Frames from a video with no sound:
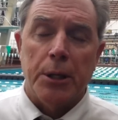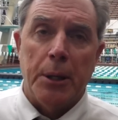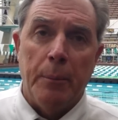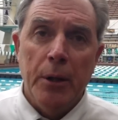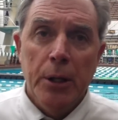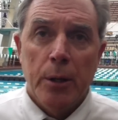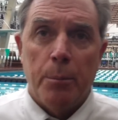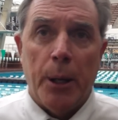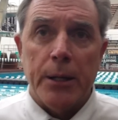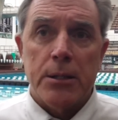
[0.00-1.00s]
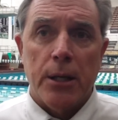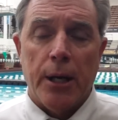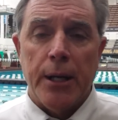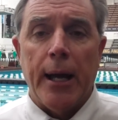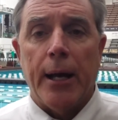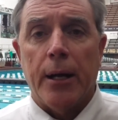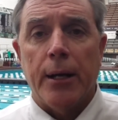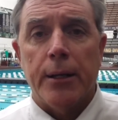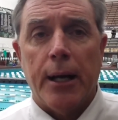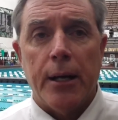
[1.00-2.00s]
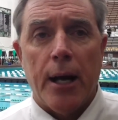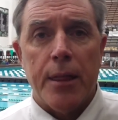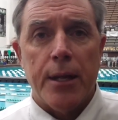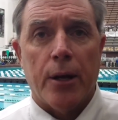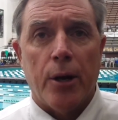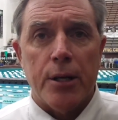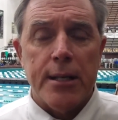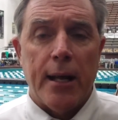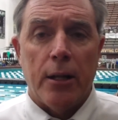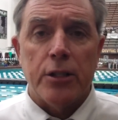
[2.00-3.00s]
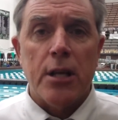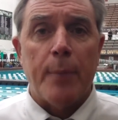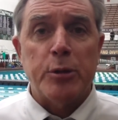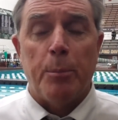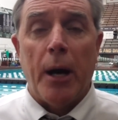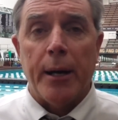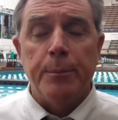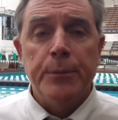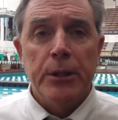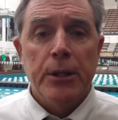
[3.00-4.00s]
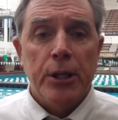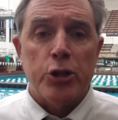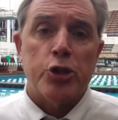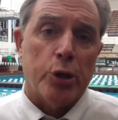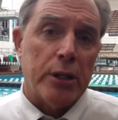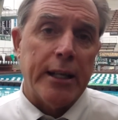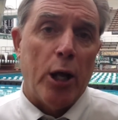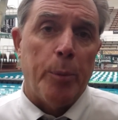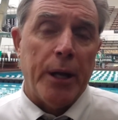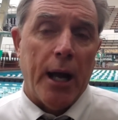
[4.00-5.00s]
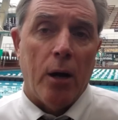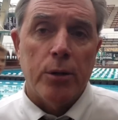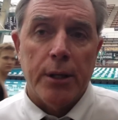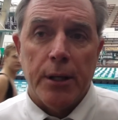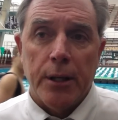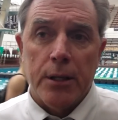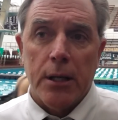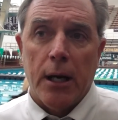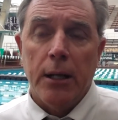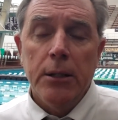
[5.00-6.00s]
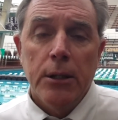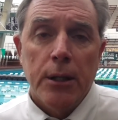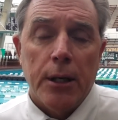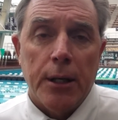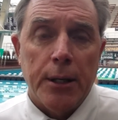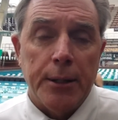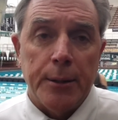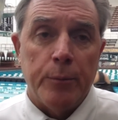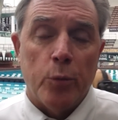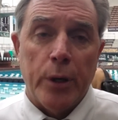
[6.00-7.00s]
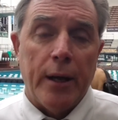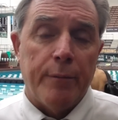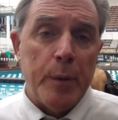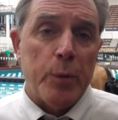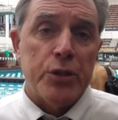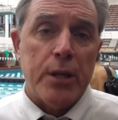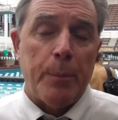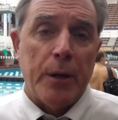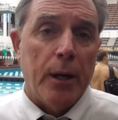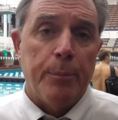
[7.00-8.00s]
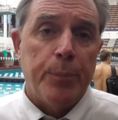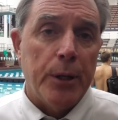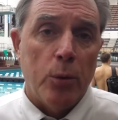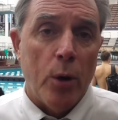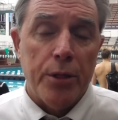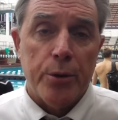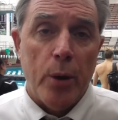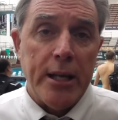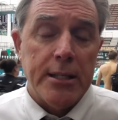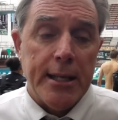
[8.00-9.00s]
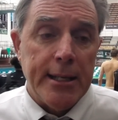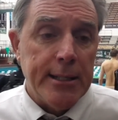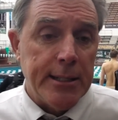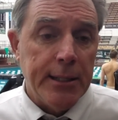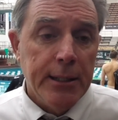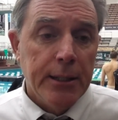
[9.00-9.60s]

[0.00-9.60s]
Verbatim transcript: um, but uh, yeah, I, I, think our talent, top to bottom, is certainly helping out, and uh, um, we have people stepping up one through 18, and